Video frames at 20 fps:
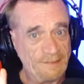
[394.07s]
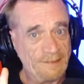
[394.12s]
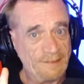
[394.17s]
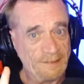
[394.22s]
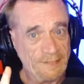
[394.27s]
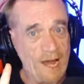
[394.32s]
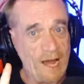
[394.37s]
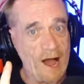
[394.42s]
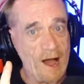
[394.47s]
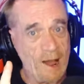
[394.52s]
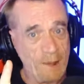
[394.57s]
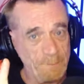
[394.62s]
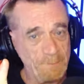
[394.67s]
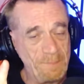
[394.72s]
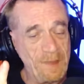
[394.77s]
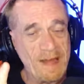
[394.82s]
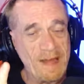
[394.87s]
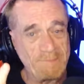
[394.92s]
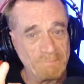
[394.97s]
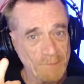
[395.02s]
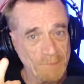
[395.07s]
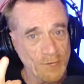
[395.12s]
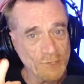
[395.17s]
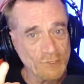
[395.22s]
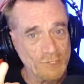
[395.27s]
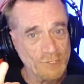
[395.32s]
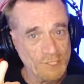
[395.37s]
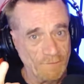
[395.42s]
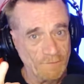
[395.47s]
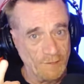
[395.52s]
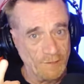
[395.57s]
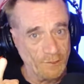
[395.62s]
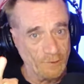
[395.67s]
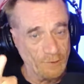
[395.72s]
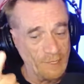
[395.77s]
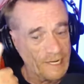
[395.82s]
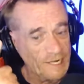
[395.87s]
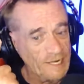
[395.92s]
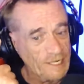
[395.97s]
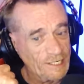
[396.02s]
I'll bet most of you.
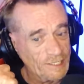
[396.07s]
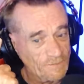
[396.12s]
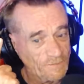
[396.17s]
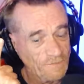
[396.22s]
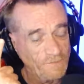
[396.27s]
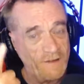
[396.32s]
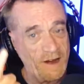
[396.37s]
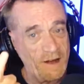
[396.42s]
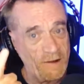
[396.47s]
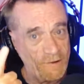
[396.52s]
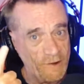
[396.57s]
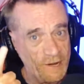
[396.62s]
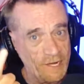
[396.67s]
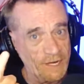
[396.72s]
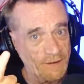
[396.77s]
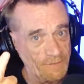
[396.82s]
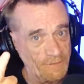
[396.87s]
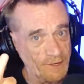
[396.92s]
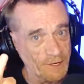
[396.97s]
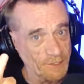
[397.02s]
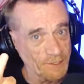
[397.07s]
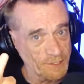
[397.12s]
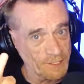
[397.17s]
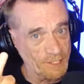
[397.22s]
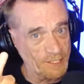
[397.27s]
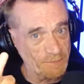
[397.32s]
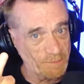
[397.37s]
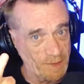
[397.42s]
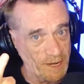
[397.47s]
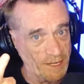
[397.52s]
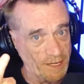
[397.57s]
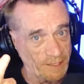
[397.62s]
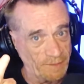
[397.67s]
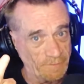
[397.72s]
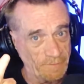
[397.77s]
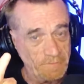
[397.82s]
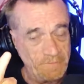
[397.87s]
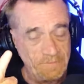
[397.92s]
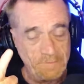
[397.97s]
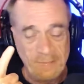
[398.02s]
It is very difficult to spell.
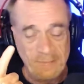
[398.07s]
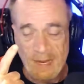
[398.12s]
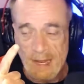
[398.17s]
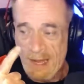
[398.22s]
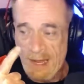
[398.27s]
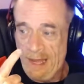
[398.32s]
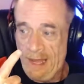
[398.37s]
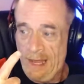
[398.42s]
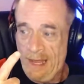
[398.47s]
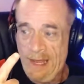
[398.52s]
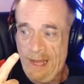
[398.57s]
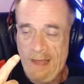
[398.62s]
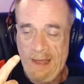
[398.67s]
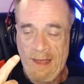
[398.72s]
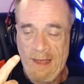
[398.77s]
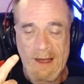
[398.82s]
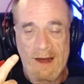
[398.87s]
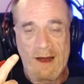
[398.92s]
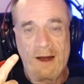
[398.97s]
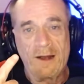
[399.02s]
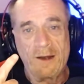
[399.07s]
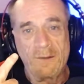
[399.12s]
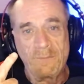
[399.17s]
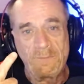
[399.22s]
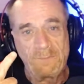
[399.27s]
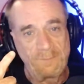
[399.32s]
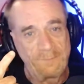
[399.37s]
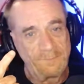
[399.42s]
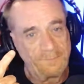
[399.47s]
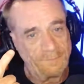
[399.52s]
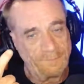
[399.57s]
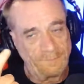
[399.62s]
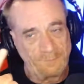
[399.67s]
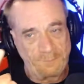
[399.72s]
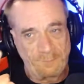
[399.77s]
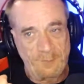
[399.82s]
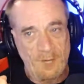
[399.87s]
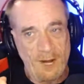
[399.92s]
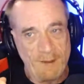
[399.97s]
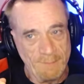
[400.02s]
Our
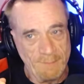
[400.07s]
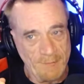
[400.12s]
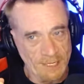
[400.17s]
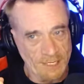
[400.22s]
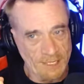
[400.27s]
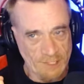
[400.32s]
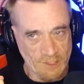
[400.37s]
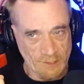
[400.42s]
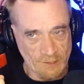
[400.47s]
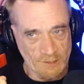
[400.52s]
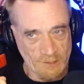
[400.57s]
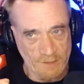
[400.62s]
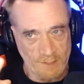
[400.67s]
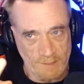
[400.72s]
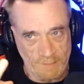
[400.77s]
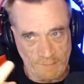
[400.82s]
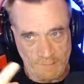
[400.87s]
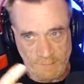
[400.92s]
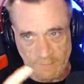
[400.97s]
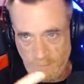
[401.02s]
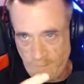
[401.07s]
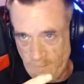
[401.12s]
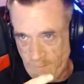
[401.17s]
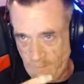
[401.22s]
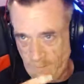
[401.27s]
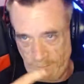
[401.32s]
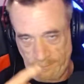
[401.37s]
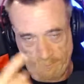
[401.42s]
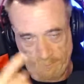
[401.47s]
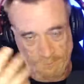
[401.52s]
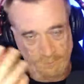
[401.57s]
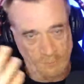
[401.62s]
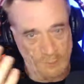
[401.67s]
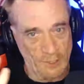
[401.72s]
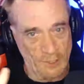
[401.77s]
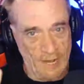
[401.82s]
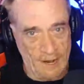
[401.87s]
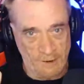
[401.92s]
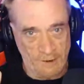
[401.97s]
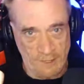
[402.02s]
Prime Minister
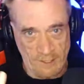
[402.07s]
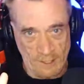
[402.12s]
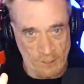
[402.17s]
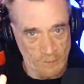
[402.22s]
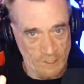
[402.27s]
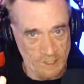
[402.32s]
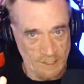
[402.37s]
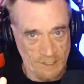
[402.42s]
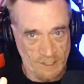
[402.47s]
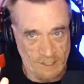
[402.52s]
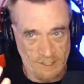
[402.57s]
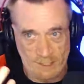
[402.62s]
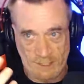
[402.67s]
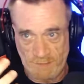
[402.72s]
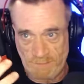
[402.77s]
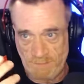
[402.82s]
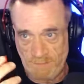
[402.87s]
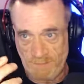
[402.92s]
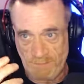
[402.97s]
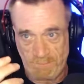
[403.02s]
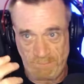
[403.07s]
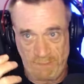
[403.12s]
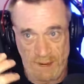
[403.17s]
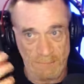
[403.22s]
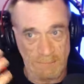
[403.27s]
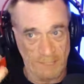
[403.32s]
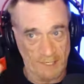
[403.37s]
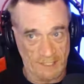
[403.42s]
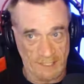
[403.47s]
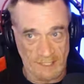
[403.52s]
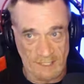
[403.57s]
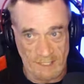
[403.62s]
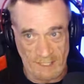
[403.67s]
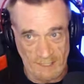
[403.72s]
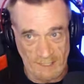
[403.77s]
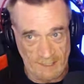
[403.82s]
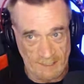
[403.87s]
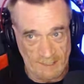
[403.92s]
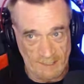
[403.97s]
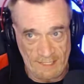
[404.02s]
put out a notice
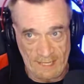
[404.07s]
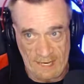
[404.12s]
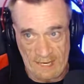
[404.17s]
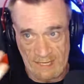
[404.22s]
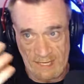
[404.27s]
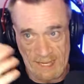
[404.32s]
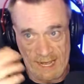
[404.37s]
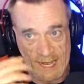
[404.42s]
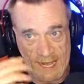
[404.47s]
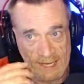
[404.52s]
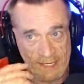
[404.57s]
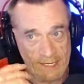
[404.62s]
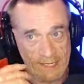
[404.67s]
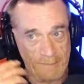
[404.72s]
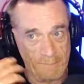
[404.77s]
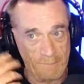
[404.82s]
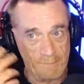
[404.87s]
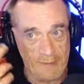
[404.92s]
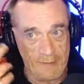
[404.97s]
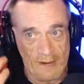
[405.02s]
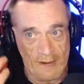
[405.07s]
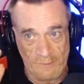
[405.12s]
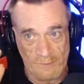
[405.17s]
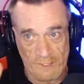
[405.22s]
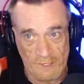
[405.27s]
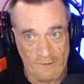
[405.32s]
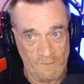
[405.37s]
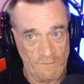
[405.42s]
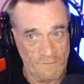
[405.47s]
publicly that he had a bout of